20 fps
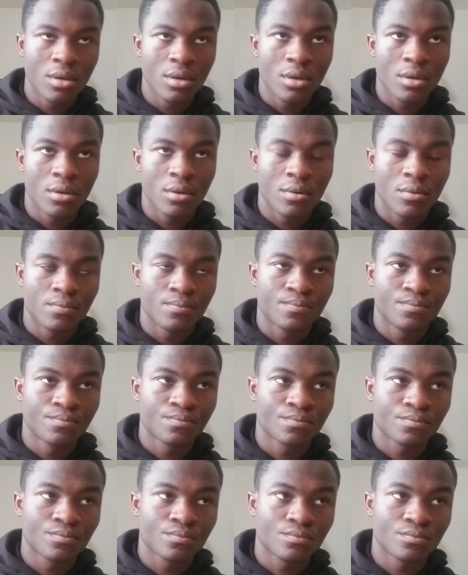Um,
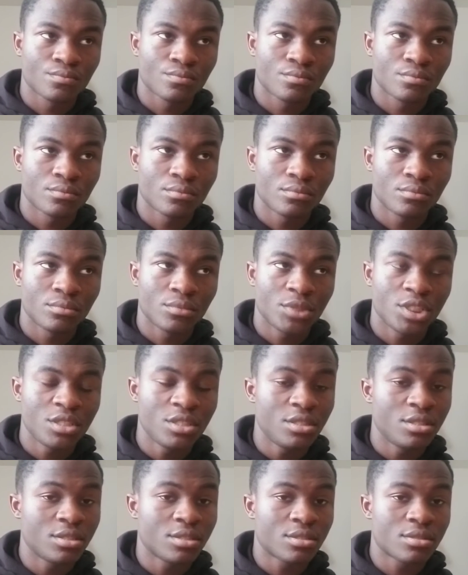
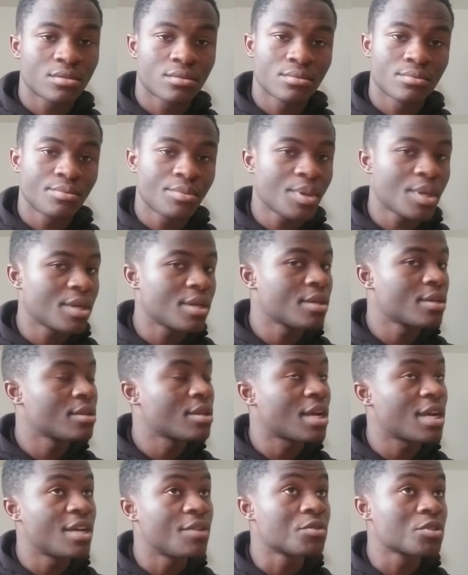jeez,
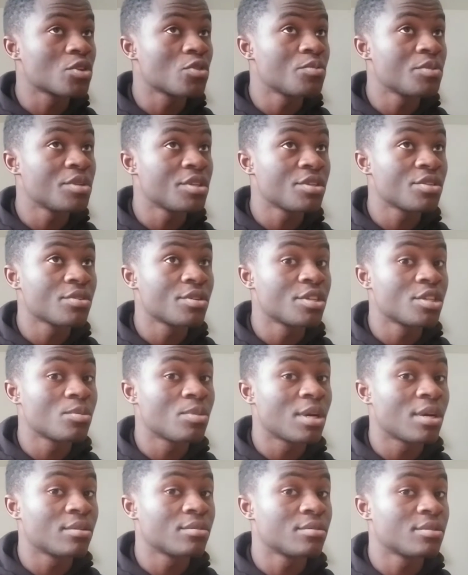man, I have so many stories
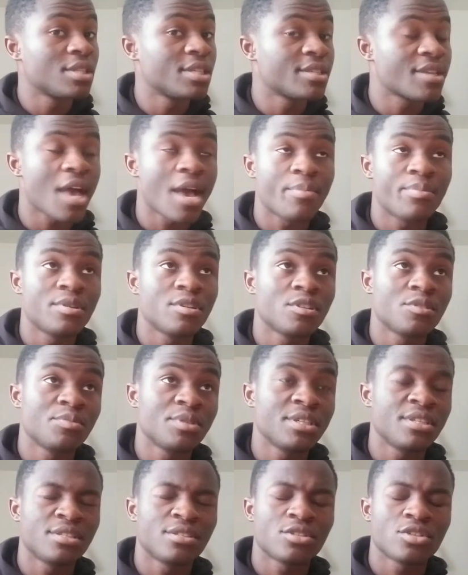about this happening to
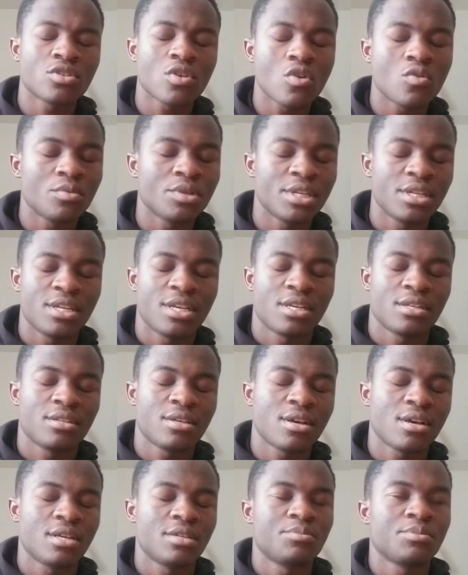me so many dang
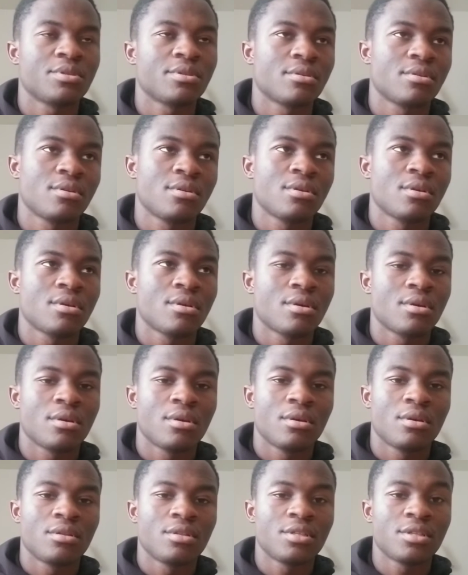times.
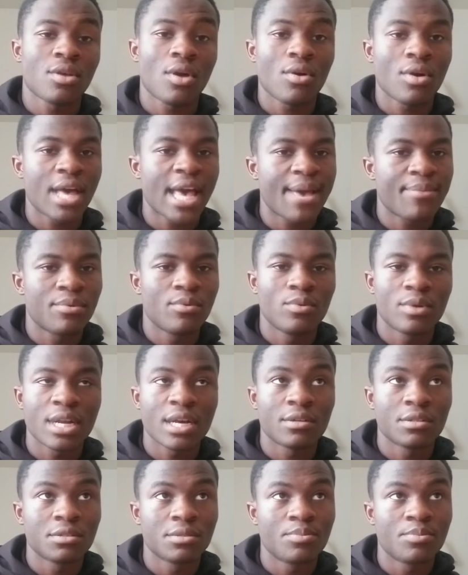This all happened when
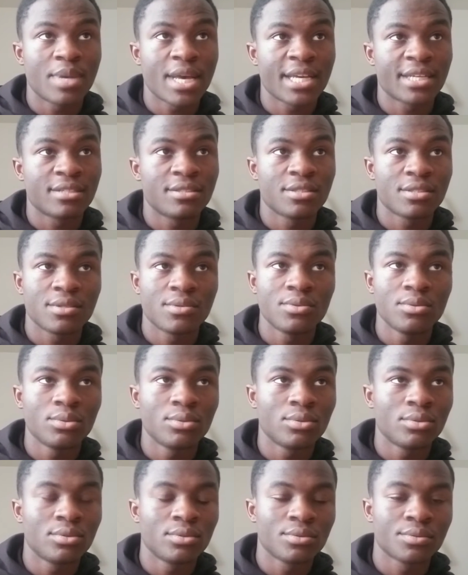I was back in
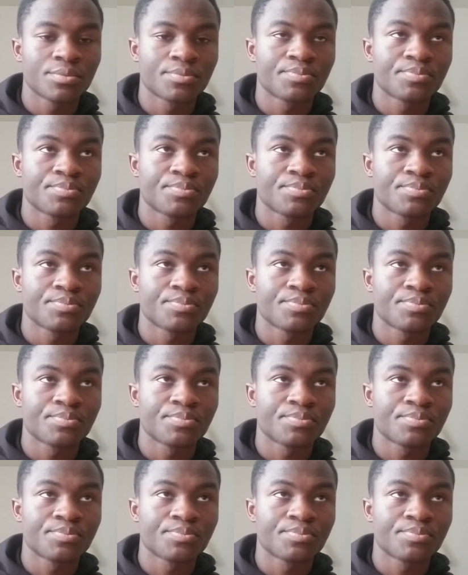school,